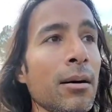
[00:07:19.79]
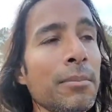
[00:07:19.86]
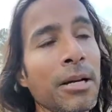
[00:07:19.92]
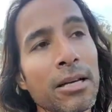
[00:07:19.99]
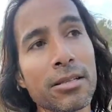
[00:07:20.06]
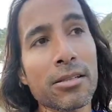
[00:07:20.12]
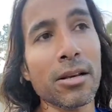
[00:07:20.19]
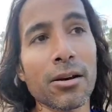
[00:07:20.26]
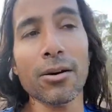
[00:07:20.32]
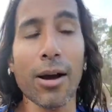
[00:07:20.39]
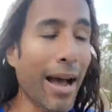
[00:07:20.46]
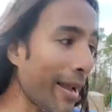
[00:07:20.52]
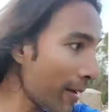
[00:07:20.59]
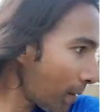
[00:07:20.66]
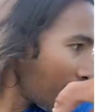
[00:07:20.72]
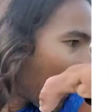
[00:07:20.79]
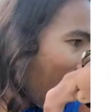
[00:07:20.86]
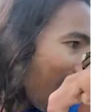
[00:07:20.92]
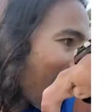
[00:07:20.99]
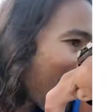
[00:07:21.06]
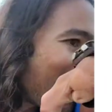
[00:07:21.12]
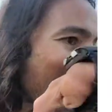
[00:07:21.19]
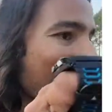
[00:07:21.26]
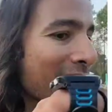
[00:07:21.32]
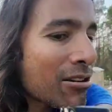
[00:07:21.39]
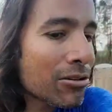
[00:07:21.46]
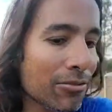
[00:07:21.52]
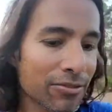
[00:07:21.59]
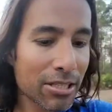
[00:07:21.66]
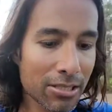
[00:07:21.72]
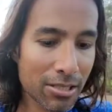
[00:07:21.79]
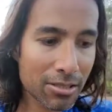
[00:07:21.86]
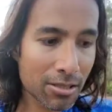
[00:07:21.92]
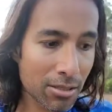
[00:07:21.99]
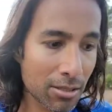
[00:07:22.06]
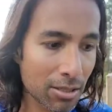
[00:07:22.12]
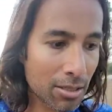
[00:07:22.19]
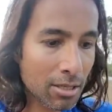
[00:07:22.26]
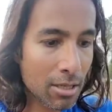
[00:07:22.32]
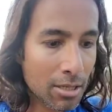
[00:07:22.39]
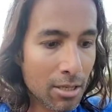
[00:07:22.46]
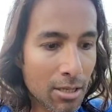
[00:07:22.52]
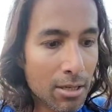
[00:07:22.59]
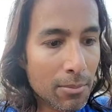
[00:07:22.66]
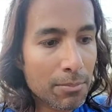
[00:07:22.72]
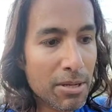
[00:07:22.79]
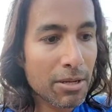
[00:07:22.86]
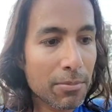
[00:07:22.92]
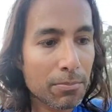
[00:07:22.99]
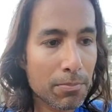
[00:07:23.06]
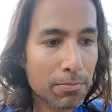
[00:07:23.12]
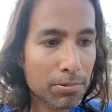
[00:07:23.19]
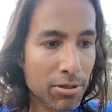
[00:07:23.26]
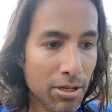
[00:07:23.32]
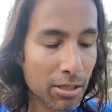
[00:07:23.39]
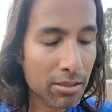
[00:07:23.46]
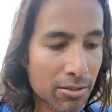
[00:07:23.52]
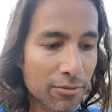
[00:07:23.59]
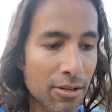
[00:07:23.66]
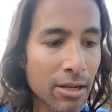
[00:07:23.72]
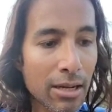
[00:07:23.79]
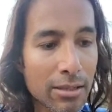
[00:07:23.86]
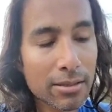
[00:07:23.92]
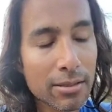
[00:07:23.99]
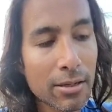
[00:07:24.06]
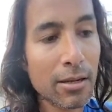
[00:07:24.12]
So I don't know if this is gonna be productive or not